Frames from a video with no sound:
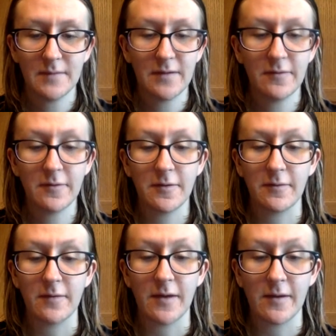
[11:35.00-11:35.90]
don't
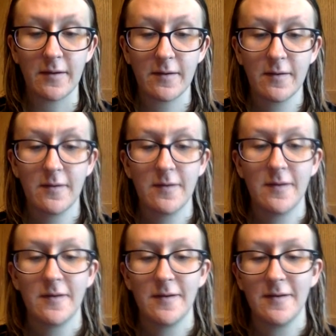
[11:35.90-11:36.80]
know, like,
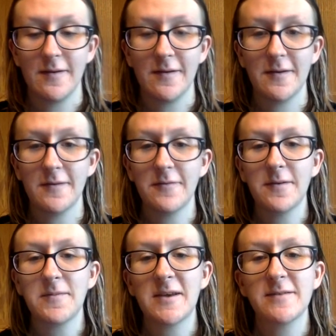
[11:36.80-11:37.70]
you know what
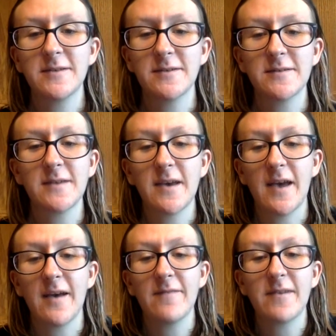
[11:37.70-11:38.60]
I mean? She doesn't
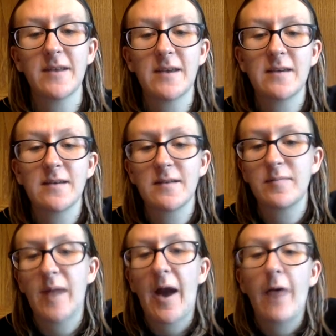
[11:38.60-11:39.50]
have any
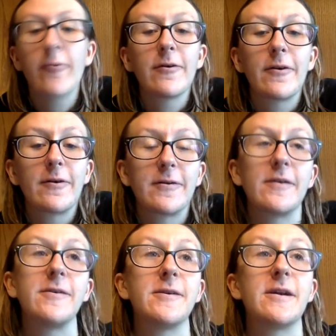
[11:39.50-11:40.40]
power
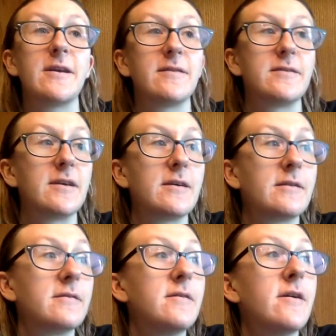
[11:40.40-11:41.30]
or
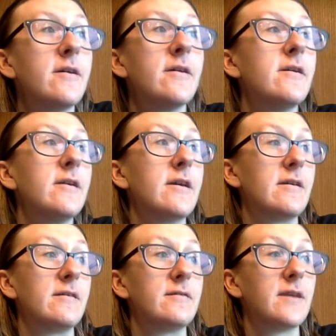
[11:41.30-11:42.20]
anything.
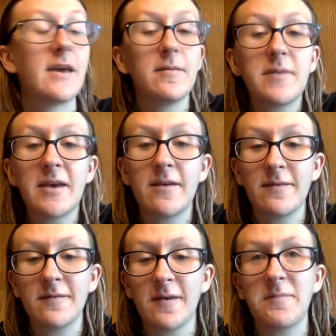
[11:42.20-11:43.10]
And
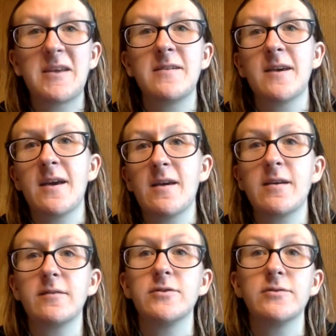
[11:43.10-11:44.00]
Ant-Man, I mean, yeah,
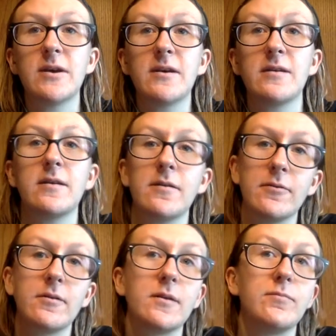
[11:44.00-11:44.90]
he can shrink and get
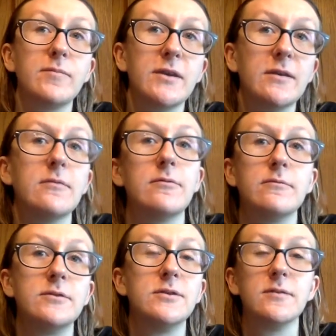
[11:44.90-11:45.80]
really
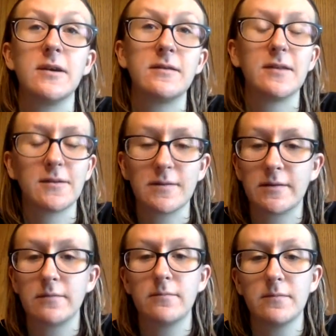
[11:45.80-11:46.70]
huge. Like,
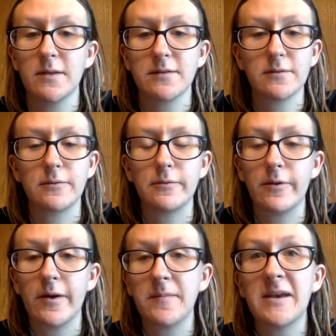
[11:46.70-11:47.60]
that's
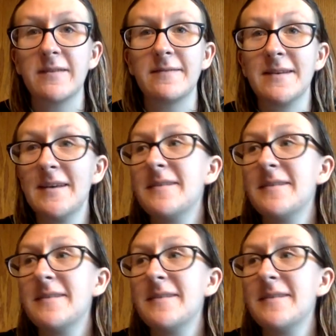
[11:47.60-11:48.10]
cool. I mean,